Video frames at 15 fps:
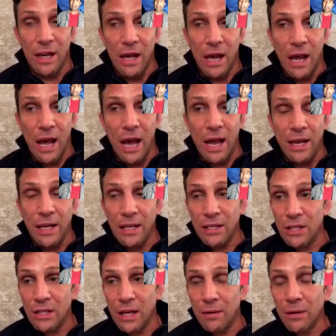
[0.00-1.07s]
and
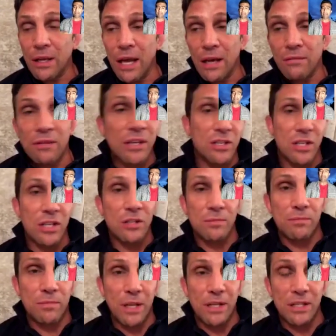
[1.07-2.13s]
okay, that's
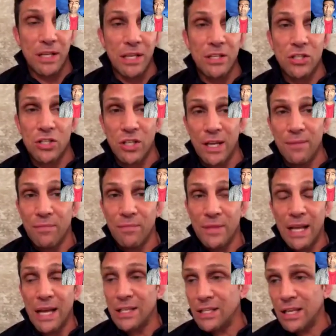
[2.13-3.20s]
his gym,
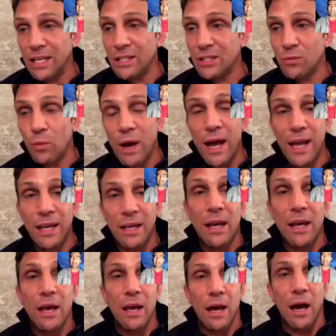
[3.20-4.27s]
that's his way.
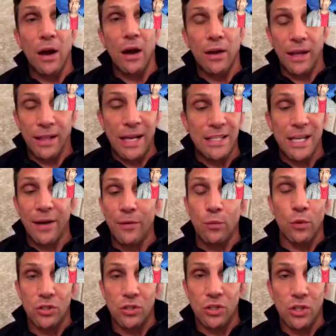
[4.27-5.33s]
Okay, that's how he
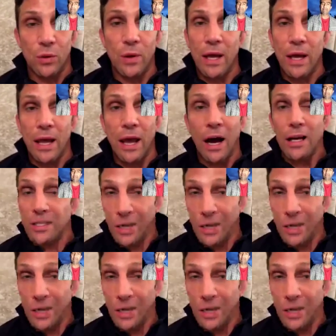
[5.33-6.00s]
wants to do it. I don't